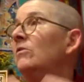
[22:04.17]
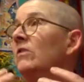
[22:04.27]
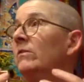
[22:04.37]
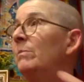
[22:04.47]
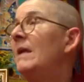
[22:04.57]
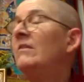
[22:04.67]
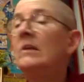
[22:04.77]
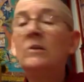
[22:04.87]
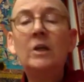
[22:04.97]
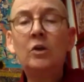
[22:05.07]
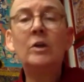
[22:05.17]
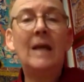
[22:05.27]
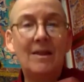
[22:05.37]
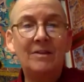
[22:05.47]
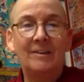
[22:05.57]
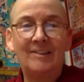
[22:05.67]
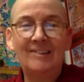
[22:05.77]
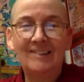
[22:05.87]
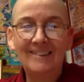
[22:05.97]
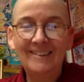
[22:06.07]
just basically good ethics.